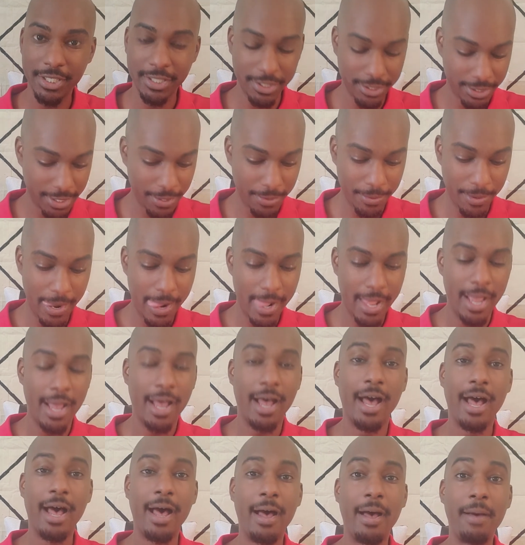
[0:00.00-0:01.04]
So,
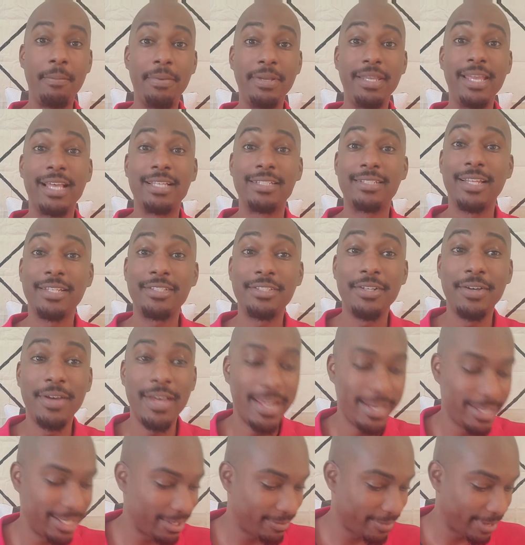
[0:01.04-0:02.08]
but yes, let's go
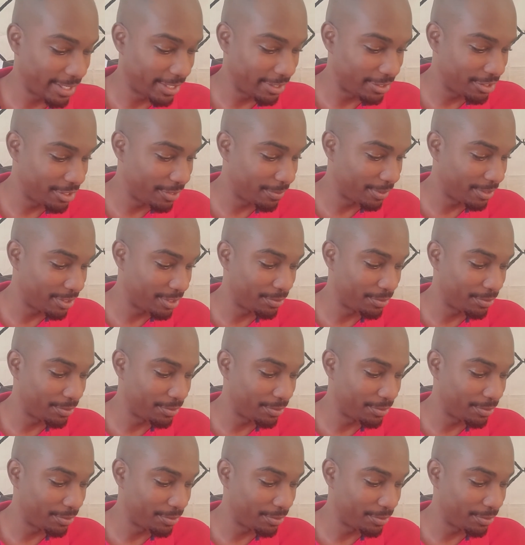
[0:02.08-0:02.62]
ahead and get right into it.